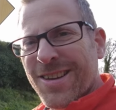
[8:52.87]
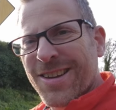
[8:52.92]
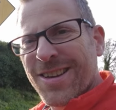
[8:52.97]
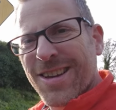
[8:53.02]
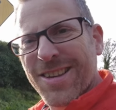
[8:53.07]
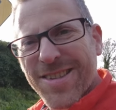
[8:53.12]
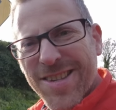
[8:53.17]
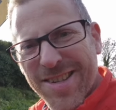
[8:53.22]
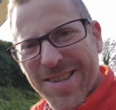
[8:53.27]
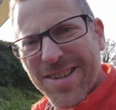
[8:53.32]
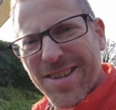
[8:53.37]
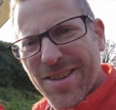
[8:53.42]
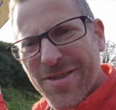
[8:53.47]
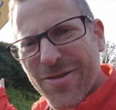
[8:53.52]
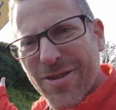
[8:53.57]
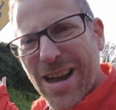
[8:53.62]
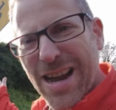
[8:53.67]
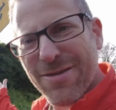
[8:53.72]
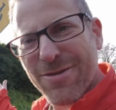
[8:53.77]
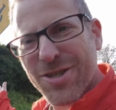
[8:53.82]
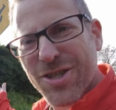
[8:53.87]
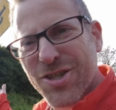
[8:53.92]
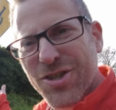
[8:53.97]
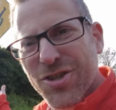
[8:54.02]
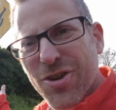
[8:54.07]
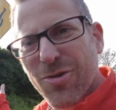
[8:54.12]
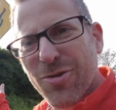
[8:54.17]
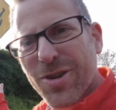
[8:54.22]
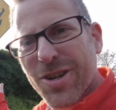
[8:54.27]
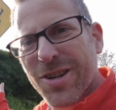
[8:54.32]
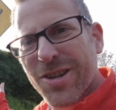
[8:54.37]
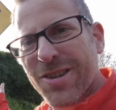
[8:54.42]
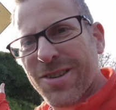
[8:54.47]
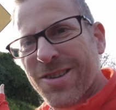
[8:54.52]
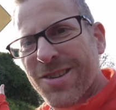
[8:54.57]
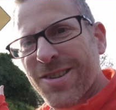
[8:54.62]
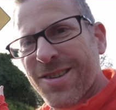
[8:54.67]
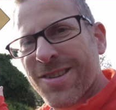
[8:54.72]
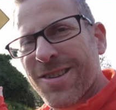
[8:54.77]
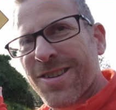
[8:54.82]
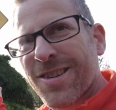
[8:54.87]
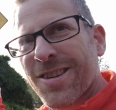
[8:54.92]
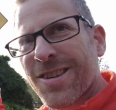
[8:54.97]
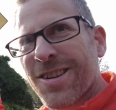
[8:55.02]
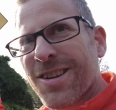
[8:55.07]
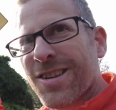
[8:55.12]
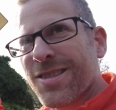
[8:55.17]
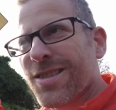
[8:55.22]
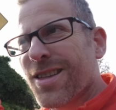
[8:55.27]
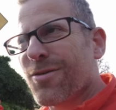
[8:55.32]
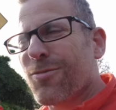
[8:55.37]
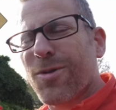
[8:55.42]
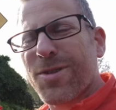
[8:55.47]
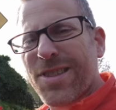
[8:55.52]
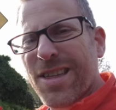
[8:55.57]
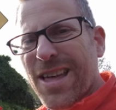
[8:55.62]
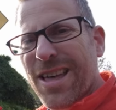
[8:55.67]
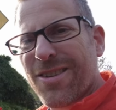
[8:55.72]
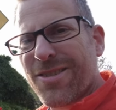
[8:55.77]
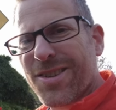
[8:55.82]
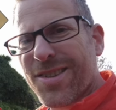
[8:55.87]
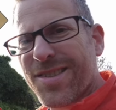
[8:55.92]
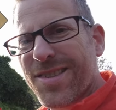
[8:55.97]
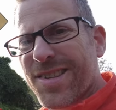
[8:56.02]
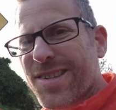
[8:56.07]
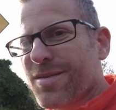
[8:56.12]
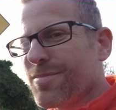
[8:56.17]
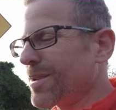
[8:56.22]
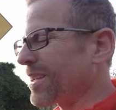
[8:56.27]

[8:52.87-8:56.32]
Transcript: Is this another Irish joke? Like, what the hell does this